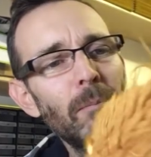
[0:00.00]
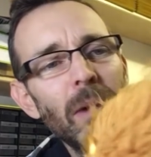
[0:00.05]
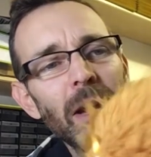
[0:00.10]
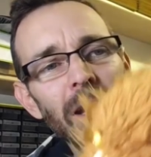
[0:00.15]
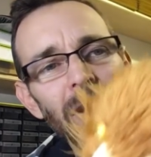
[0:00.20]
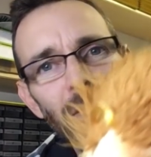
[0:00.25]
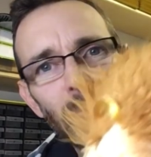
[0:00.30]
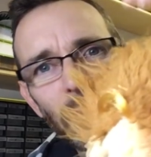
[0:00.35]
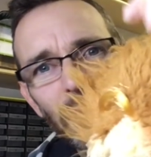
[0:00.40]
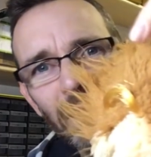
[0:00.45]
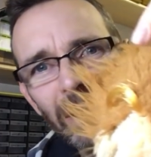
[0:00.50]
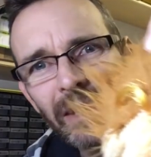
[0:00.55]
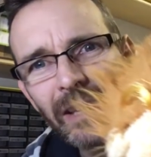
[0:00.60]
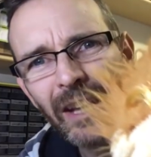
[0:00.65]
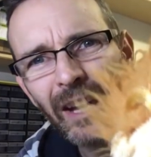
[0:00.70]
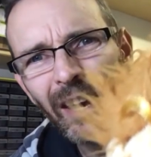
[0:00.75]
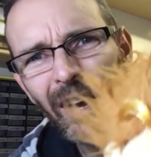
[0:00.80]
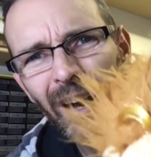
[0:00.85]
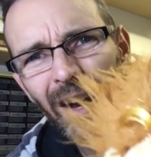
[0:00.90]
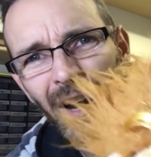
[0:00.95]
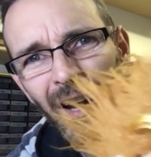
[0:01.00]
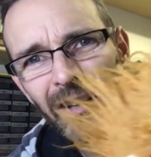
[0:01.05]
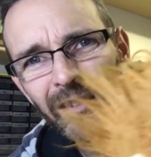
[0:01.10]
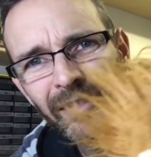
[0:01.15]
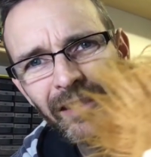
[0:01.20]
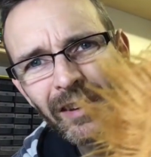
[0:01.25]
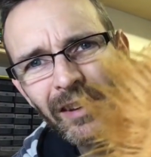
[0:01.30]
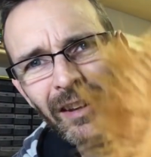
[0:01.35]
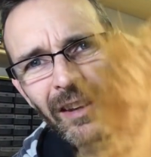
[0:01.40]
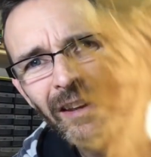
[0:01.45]
may have been
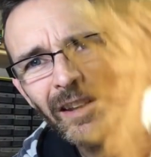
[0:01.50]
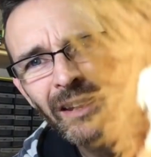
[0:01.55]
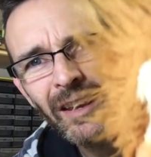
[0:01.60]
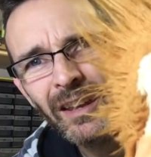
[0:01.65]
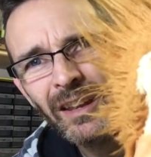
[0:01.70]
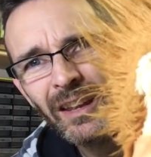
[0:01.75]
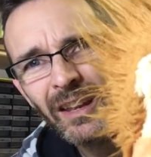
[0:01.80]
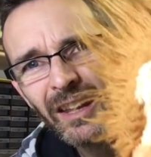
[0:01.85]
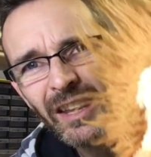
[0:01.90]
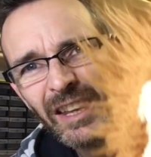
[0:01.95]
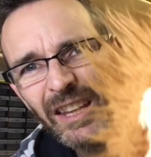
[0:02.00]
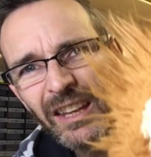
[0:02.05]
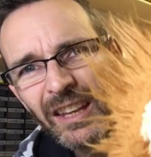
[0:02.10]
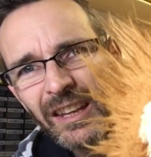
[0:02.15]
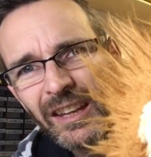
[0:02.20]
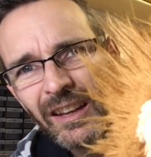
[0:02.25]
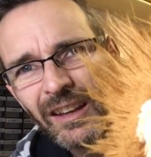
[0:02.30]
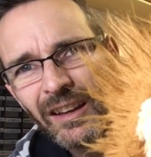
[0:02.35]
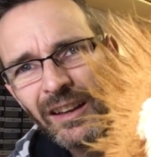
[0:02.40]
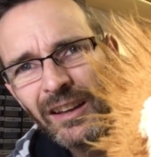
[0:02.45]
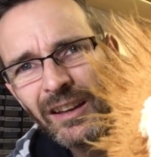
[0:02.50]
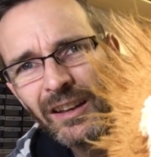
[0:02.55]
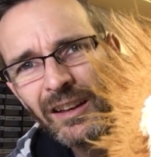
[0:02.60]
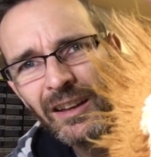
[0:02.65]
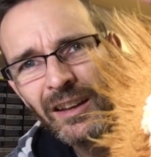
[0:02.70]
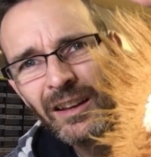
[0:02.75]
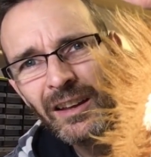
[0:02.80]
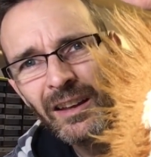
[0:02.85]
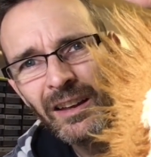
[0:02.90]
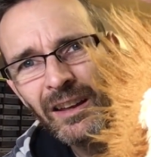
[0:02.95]
cut here.
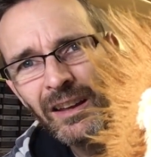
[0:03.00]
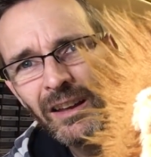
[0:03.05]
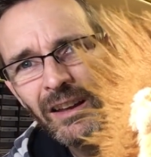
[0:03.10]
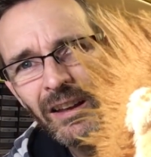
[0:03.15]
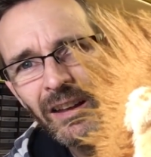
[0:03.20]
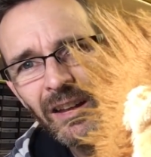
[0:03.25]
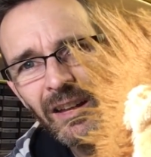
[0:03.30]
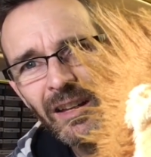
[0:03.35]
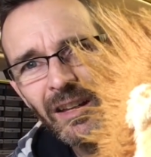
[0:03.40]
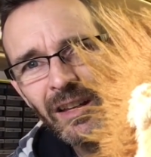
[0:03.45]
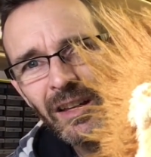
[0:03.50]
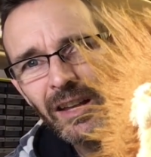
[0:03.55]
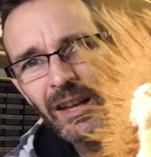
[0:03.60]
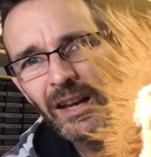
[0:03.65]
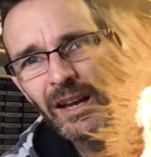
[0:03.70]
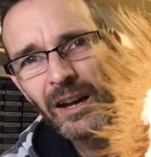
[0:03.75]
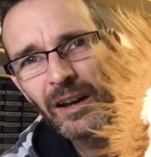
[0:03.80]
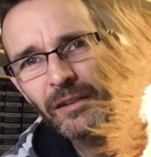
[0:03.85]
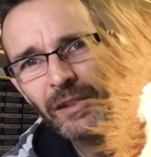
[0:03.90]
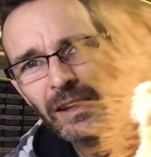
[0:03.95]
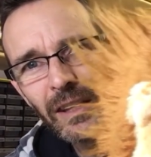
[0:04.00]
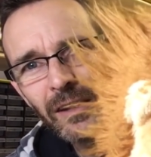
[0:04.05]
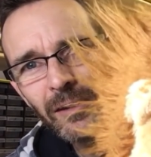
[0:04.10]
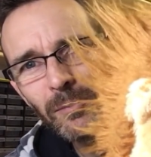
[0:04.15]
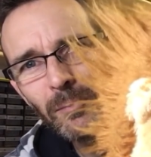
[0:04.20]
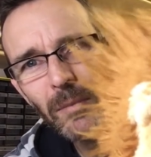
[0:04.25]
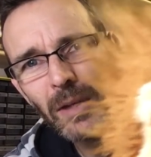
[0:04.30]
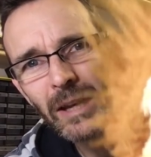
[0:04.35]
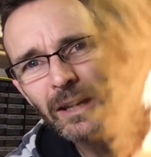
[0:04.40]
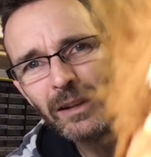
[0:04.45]
I think his
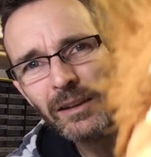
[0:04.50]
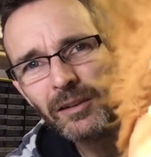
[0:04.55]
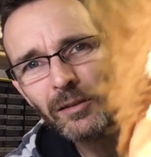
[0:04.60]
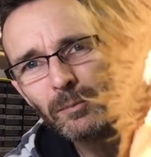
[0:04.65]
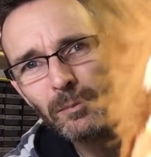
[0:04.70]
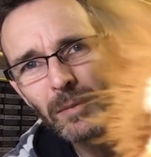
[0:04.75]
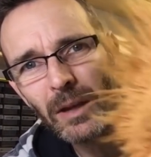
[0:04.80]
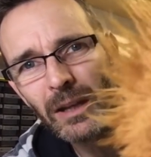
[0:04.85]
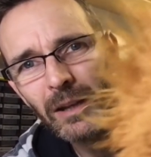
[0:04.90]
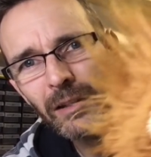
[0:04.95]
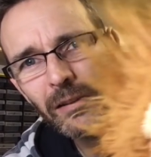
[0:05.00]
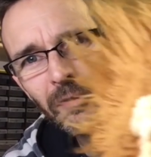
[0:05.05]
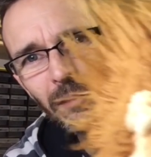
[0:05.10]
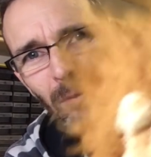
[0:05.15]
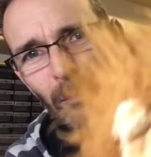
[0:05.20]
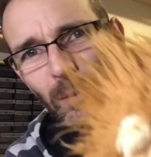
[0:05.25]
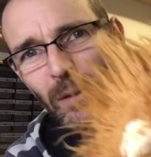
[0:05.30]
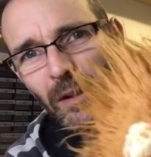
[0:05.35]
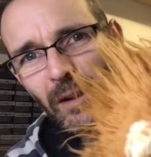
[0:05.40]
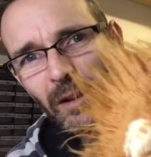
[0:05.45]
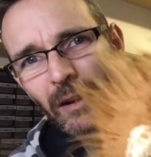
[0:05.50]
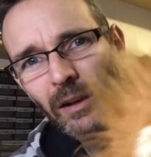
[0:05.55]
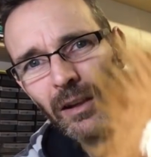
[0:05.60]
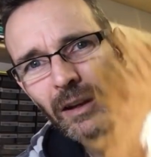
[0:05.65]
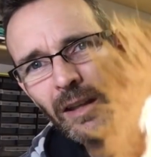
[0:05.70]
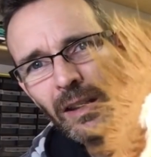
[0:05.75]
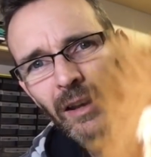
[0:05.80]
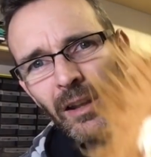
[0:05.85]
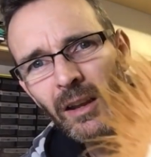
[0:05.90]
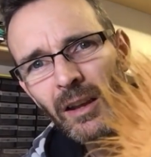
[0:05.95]
mane's meant to be